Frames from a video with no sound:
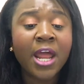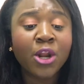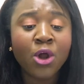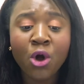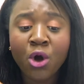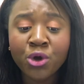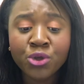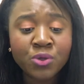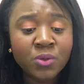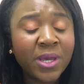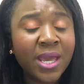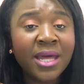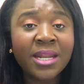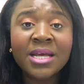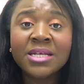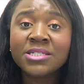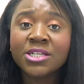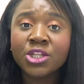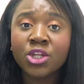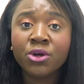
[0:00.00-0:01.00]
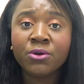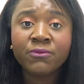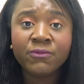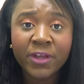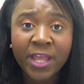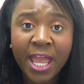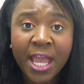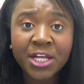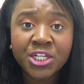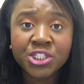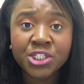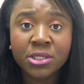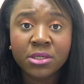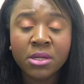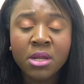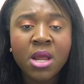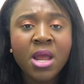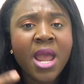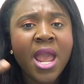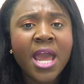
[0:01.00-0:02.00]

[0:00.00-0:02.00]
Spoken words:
and all you get is a notification.